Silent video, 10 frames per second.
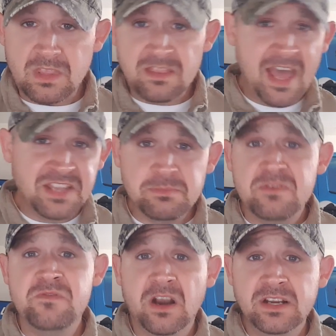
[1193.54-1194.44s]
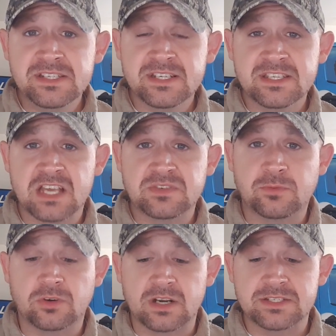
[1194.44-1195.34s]
that's been very
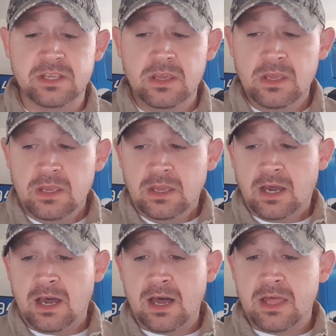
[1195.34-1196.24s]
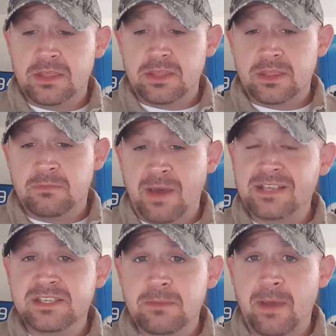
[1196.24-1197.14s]
successful for us. The
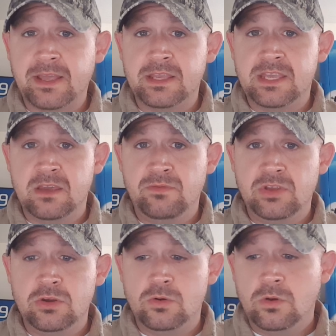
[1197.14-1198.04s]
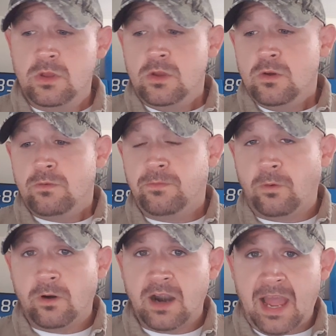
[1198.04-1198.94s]
best tip I can give you
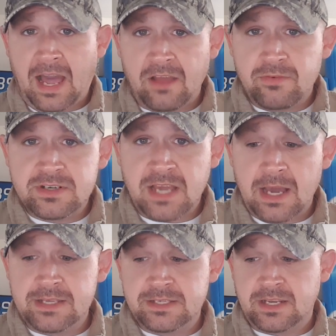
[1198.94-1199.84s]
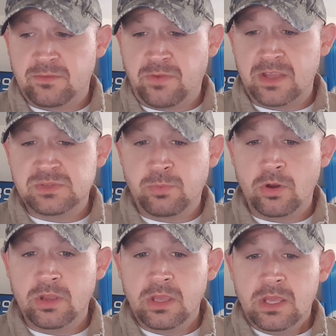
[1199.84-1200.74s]
for advertising on
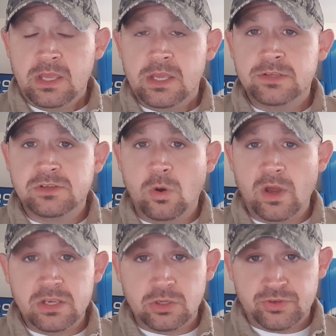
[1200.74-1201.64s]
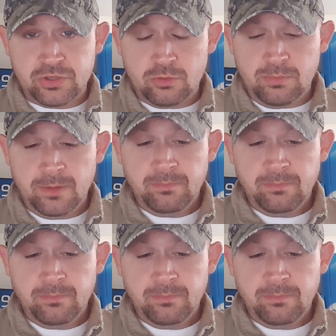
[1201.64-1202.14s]
Facebook is go on YouTube